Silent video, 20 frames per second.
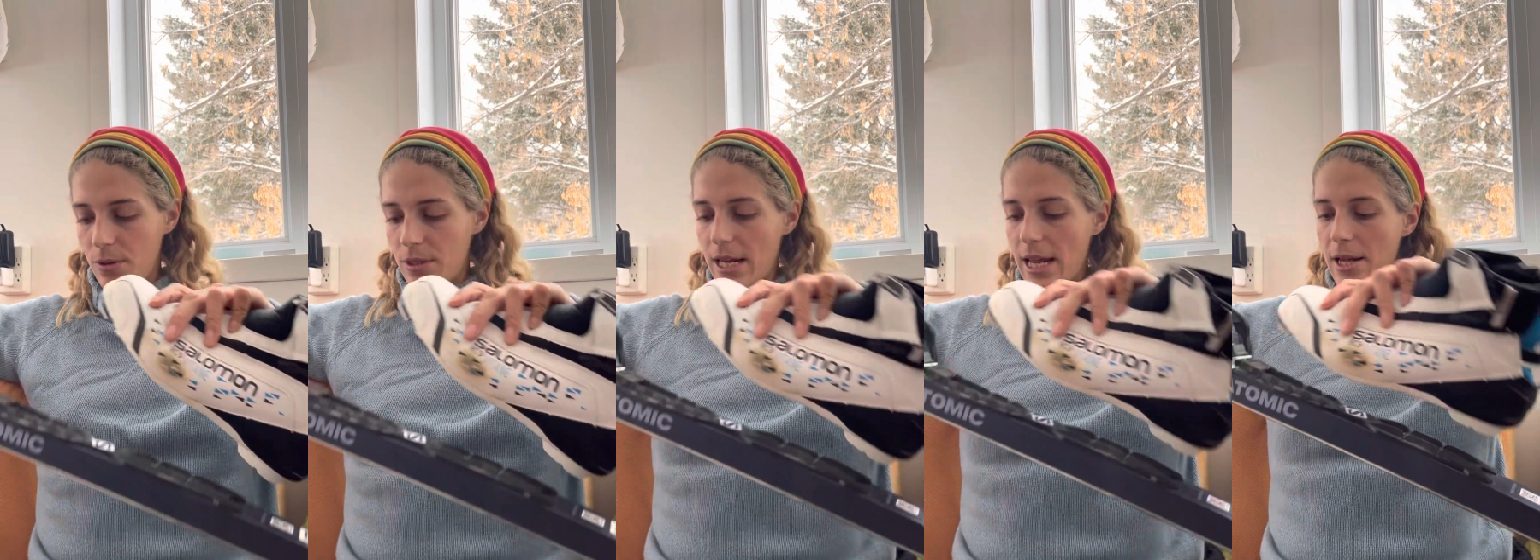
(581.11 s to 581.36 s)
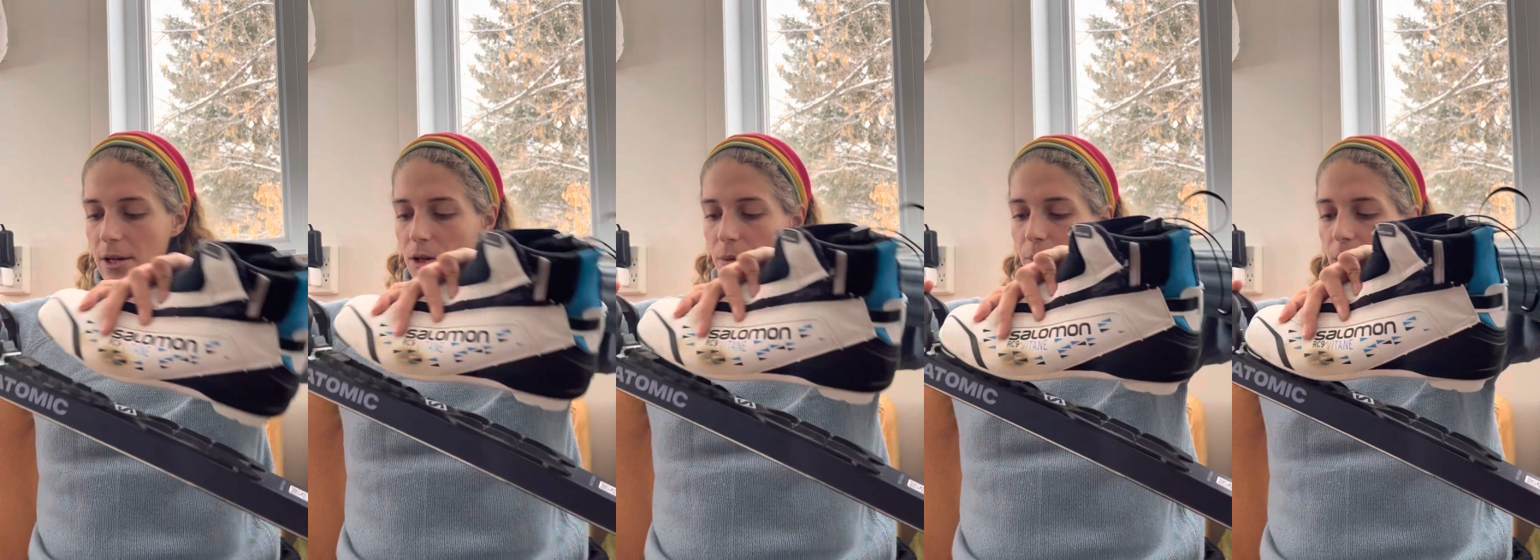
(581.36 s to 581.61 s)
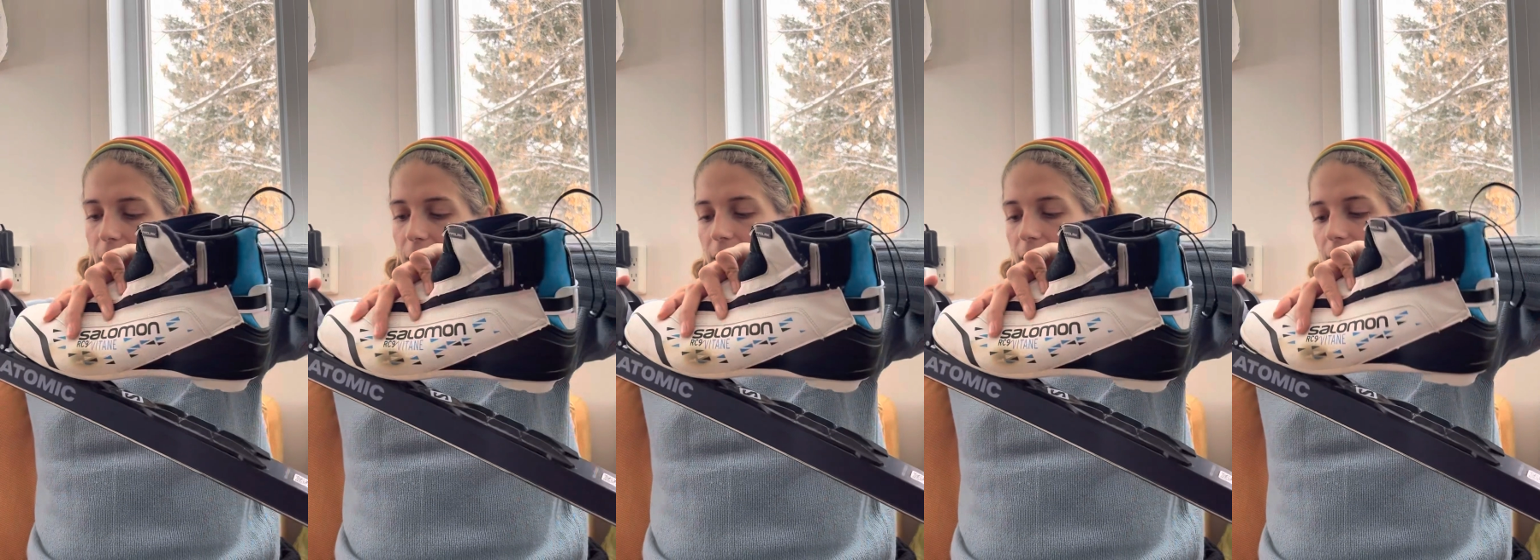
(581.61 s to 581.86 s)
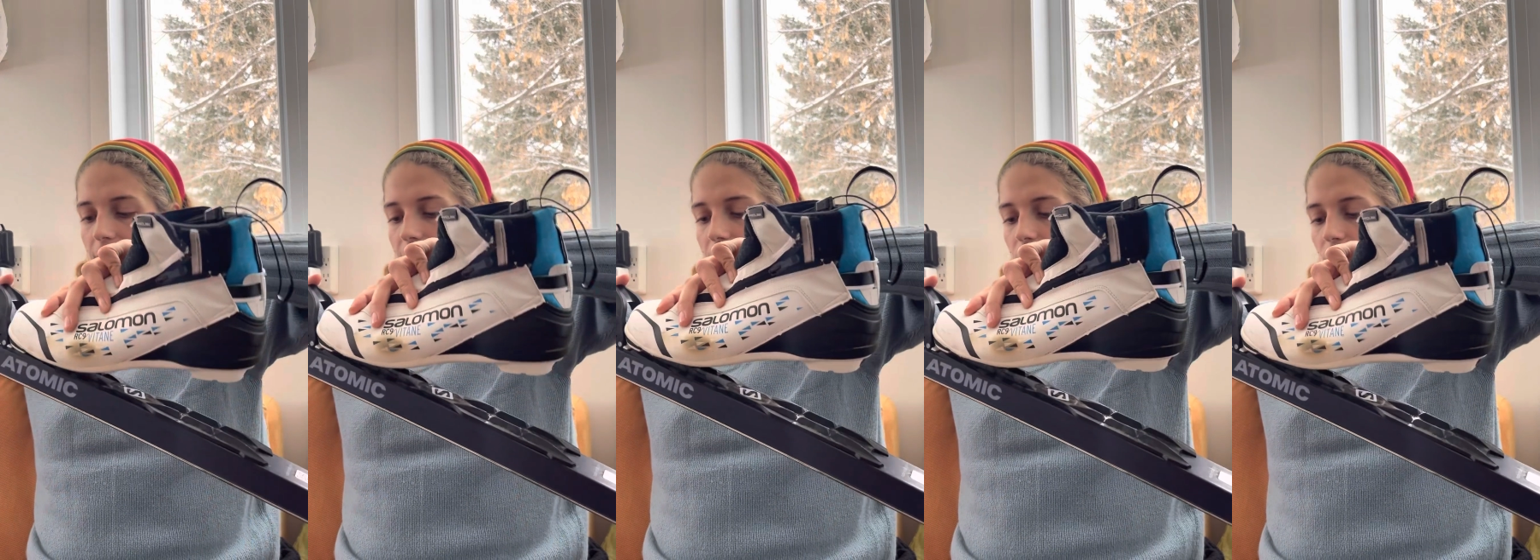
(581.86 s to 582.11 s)
take your
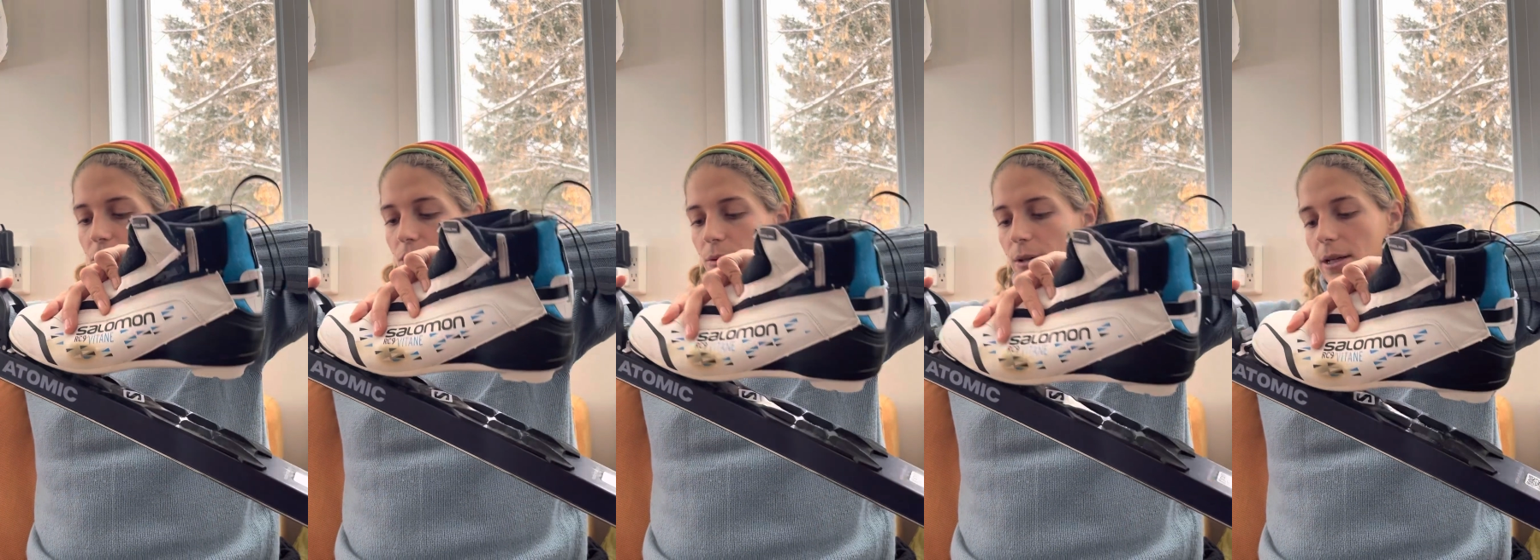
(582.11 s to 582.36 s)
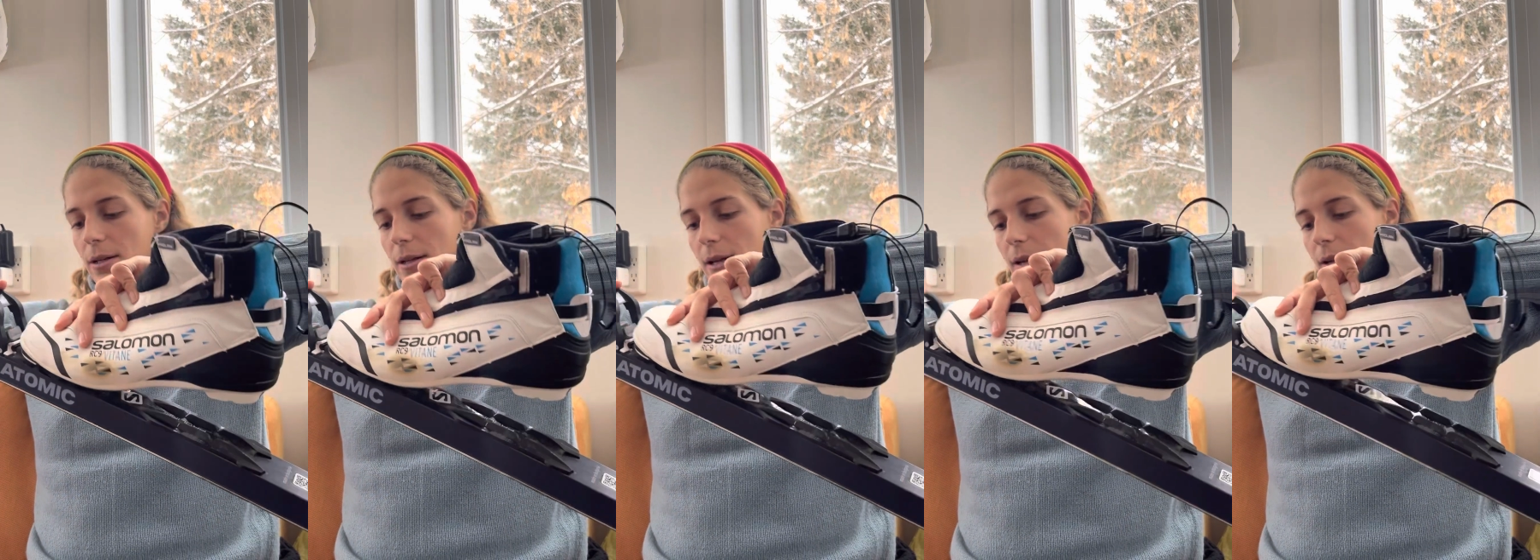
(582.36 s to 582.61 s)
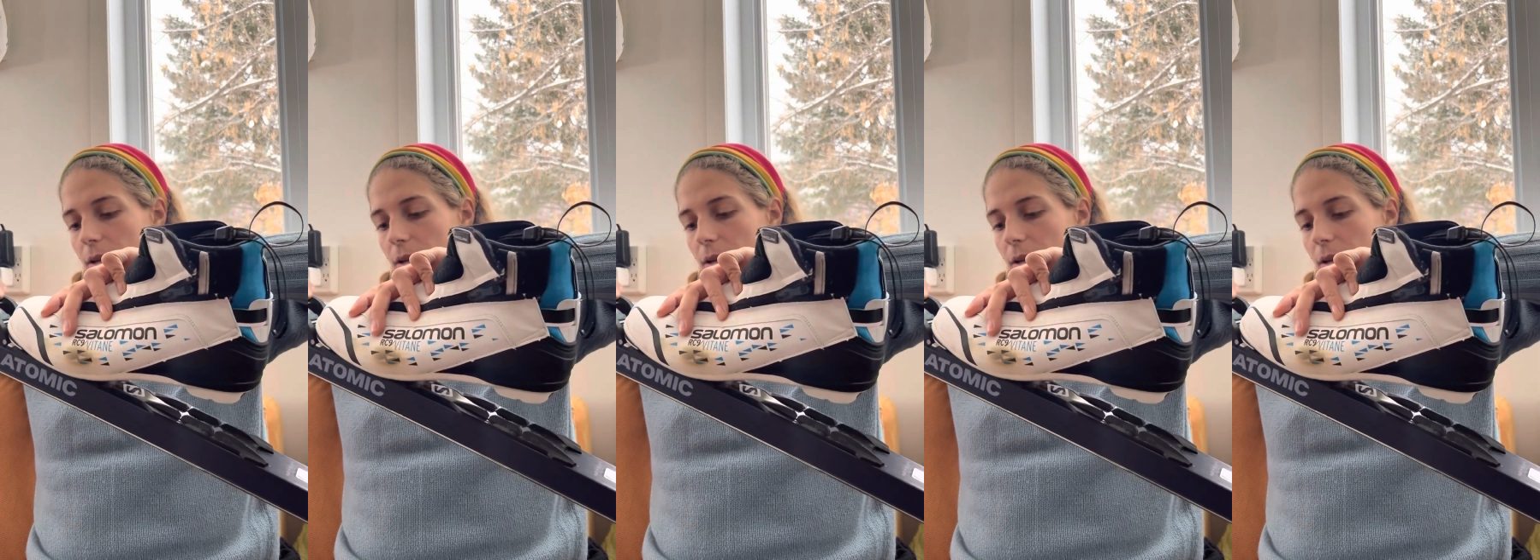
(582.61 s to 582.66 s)
binding, and do it